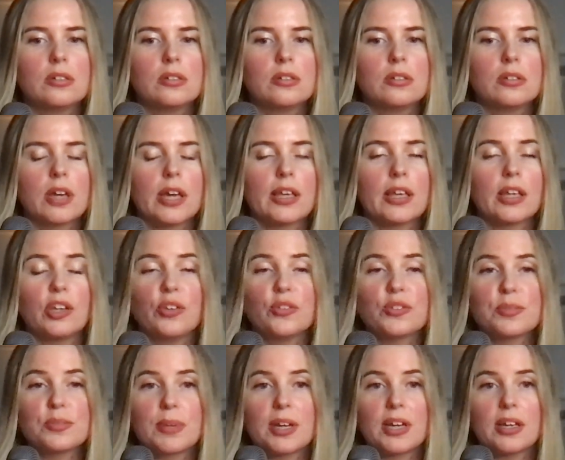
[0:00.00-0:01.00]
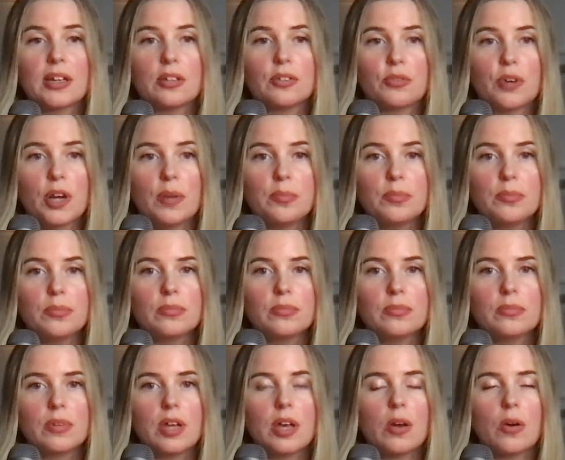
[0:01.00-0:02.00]
I can use my drum,
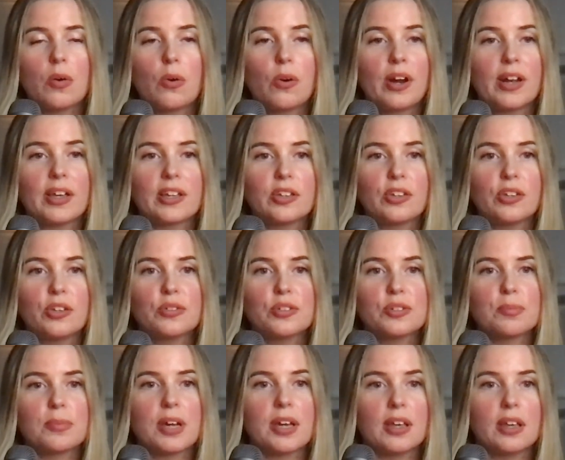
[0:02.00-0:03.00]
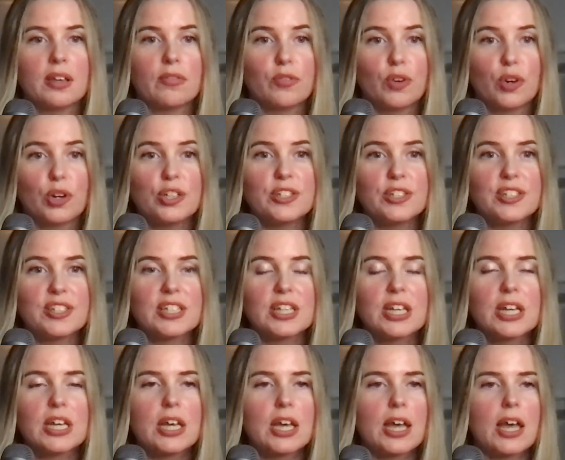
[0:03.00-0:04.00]
or I can use my voice,
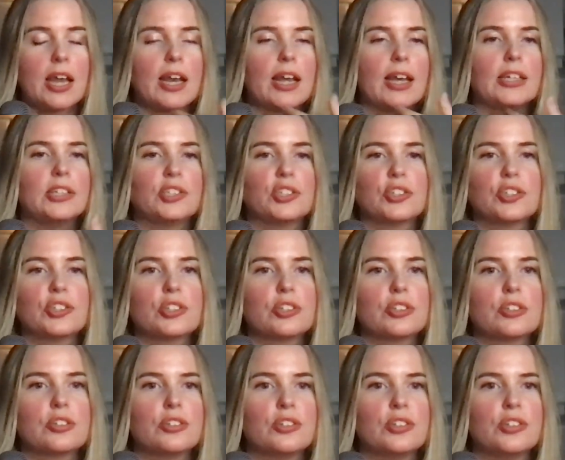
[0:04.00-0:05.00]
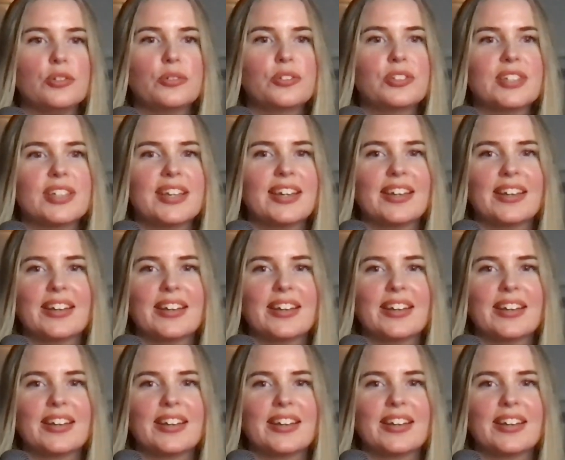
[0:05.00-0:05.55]
and I just use it in